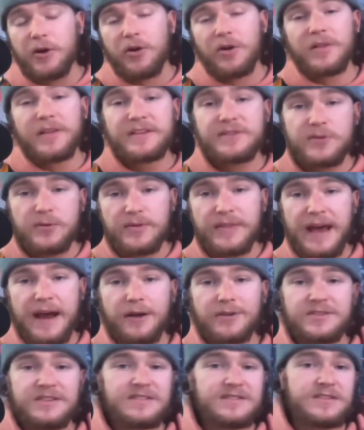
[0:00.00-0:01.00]
early
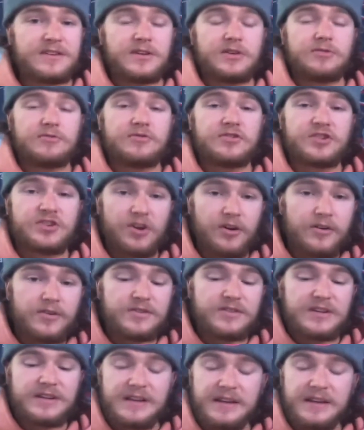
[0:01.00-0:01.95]
2000s in New Jersey,